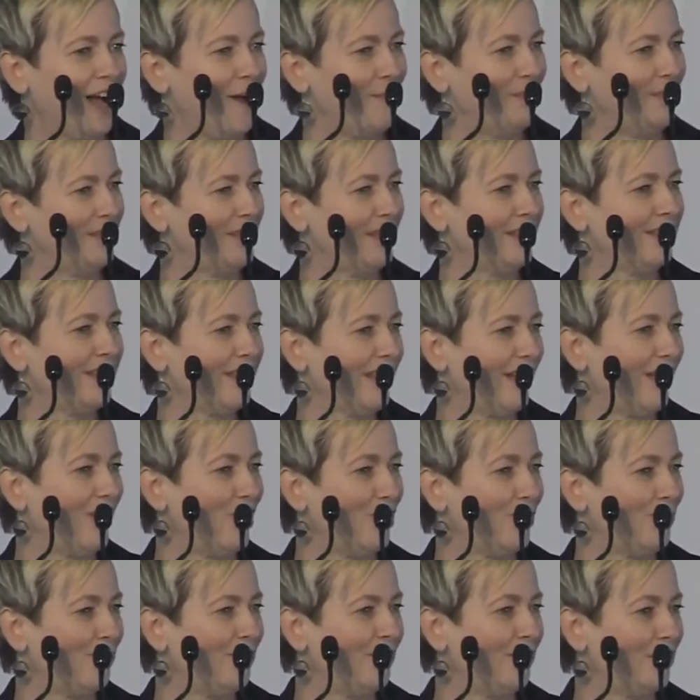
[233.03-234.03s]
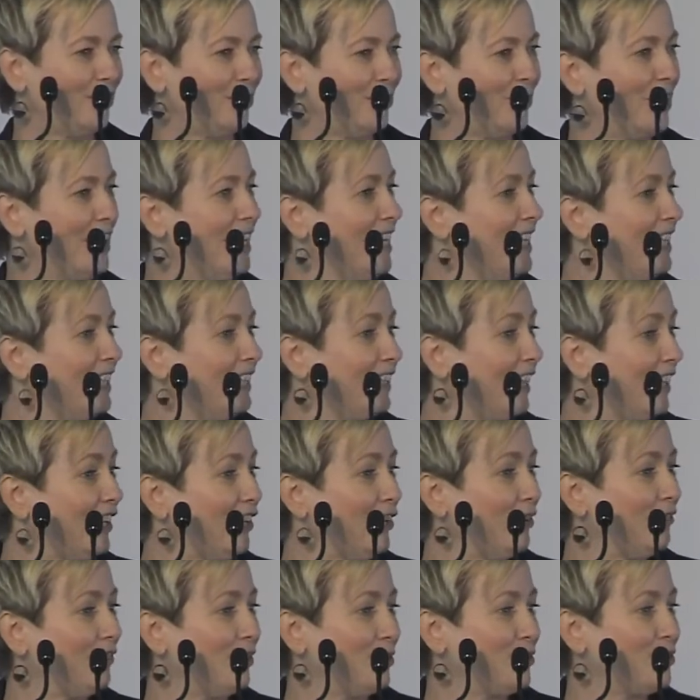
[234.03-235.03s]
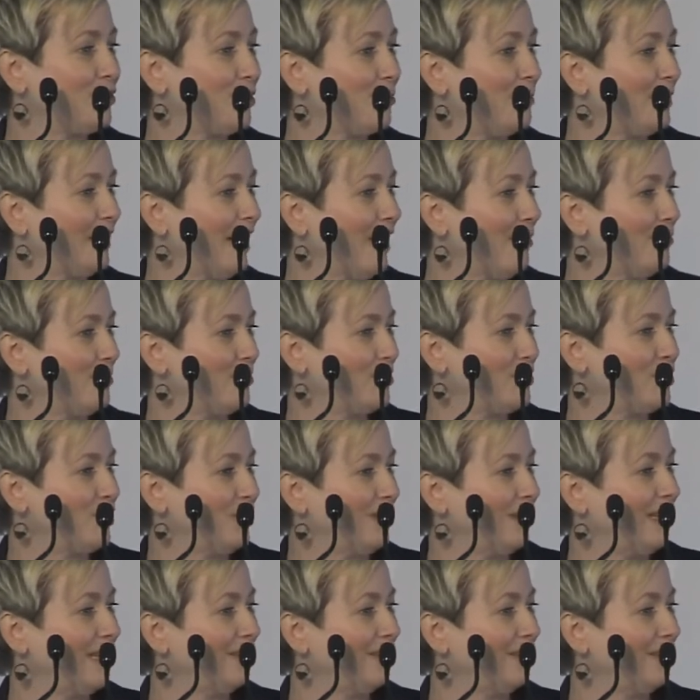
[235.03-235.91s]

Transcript: I'm hopeful that you've also been able to,